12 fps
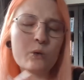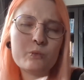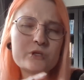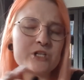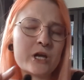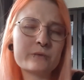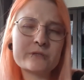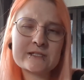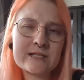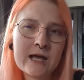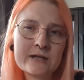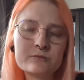which I will
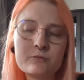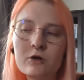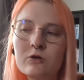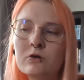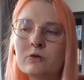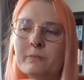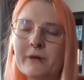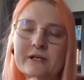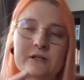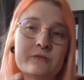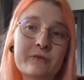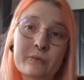start tomorrow,
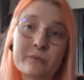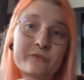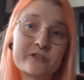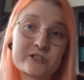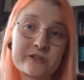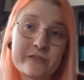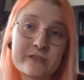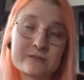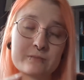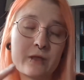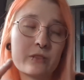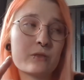but if I will finish it
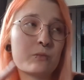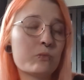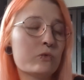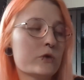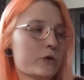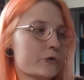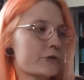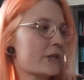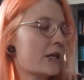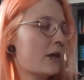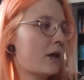this month, who knows?